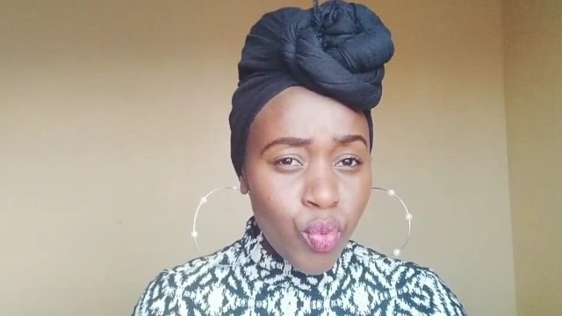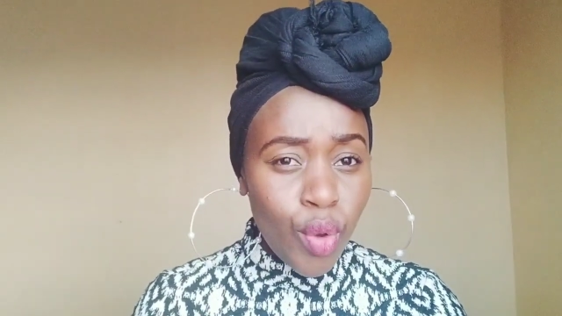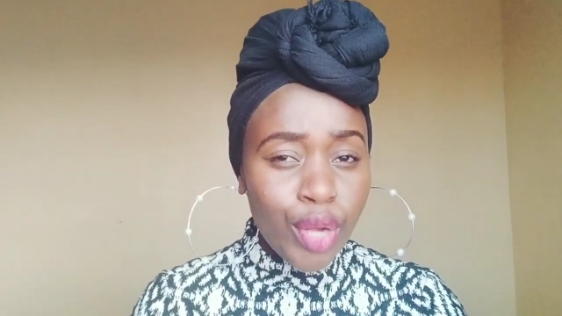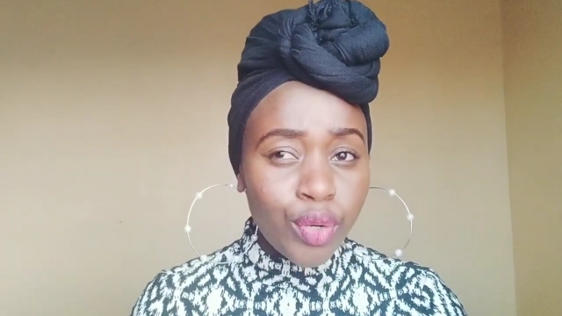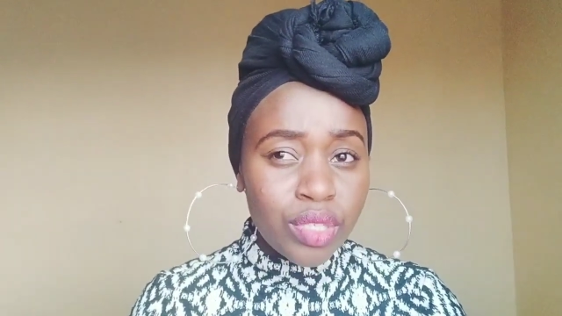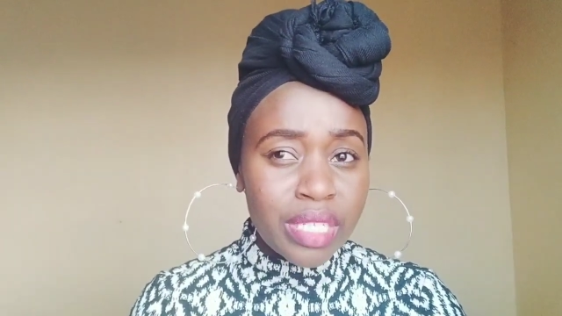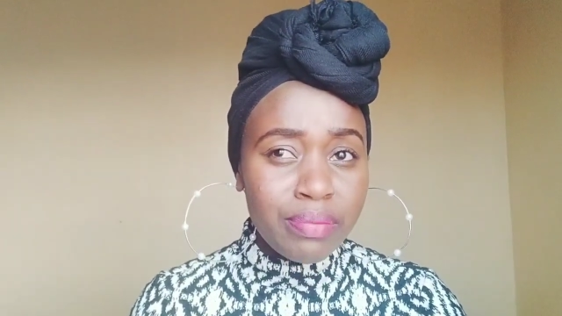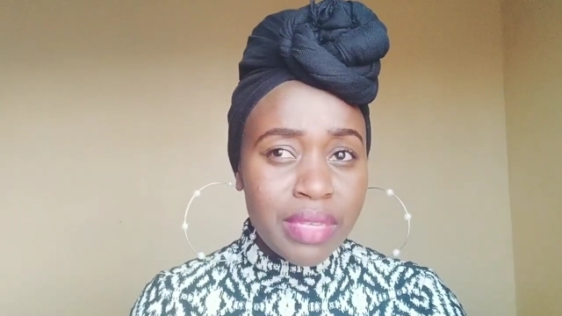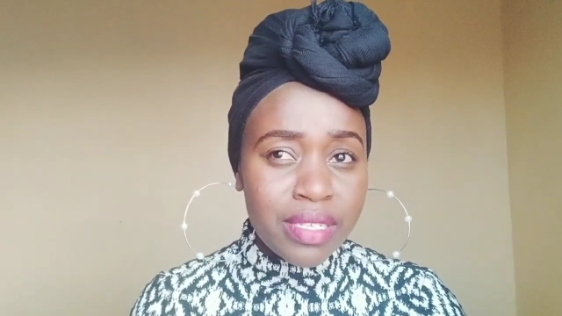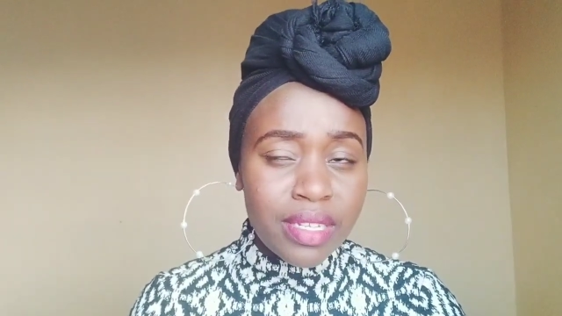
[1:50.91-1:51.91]
who are not
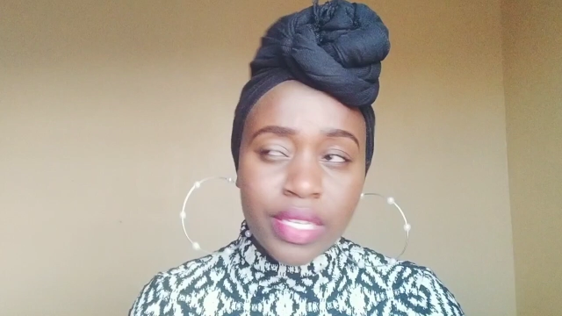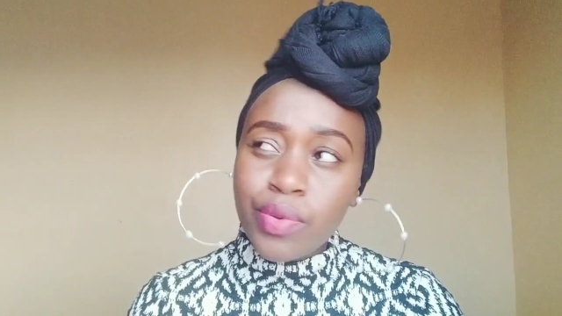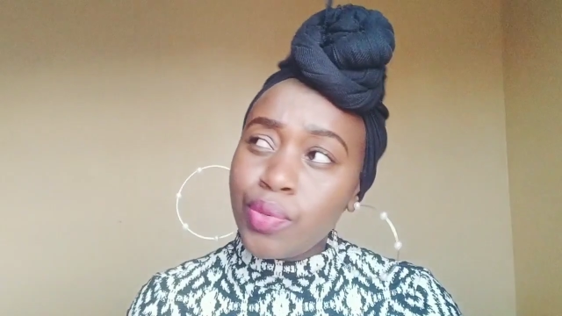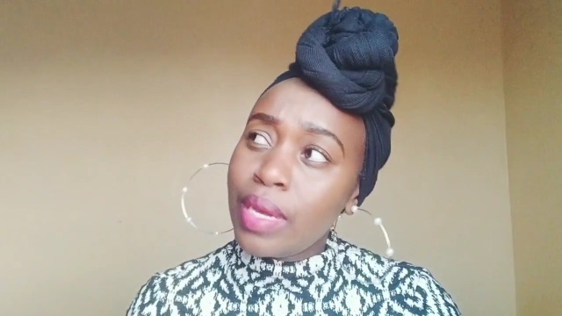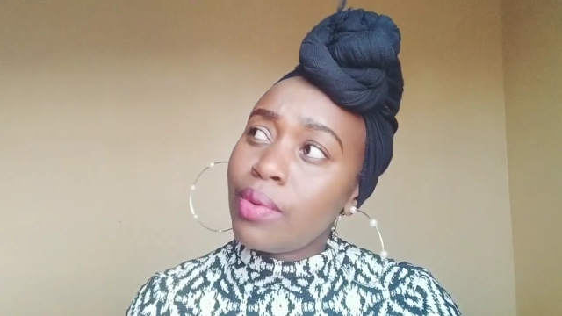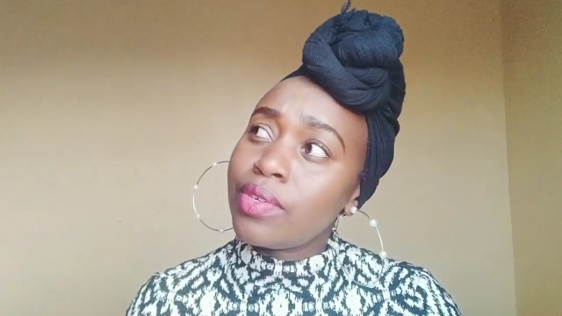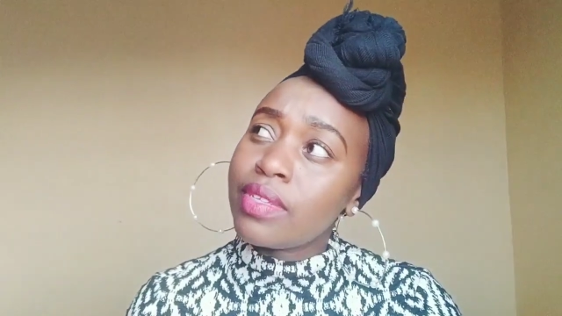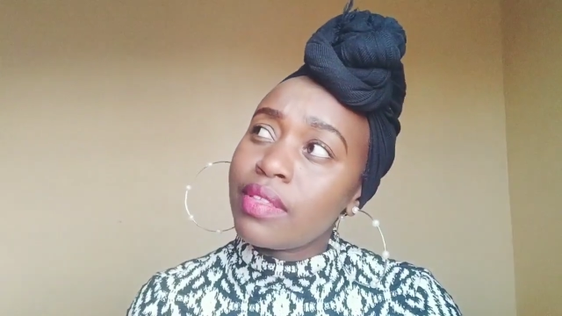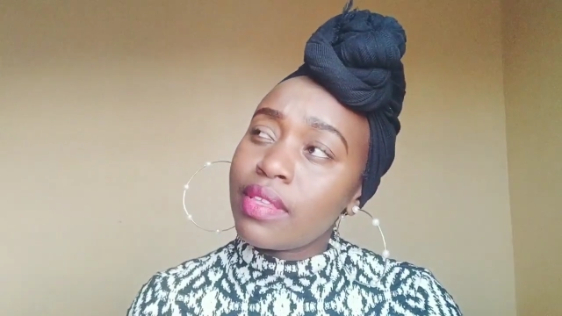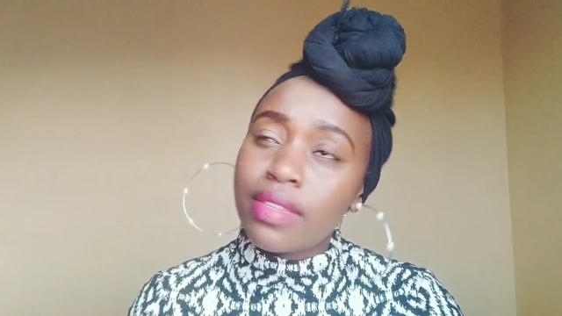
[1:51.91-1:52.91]
in business how do i want to
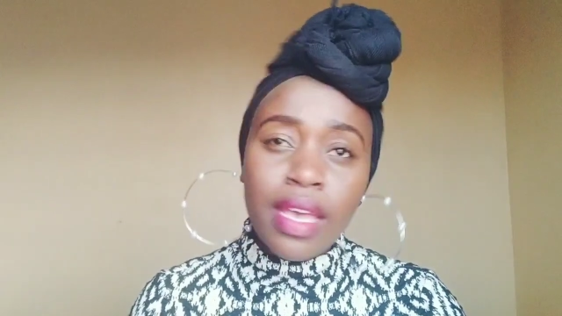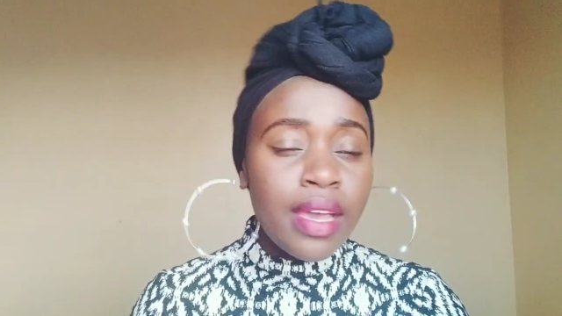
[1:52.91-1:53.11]
say this